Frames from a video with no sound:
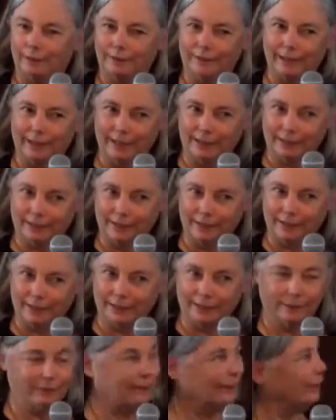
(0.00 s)
They get
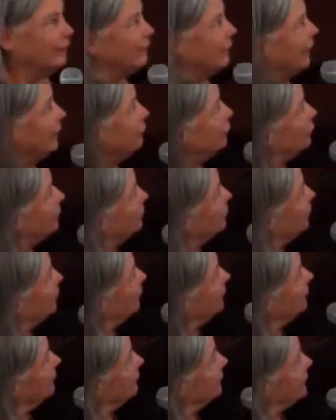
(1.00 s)
it. They
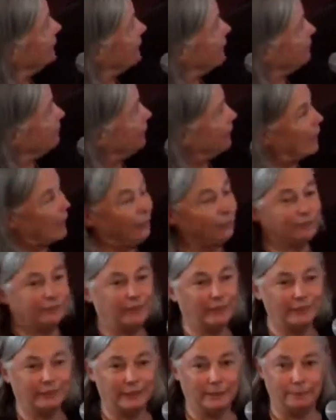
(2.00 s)
supported the AB8
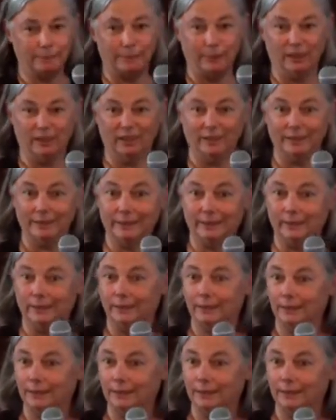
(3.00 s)
funding bill,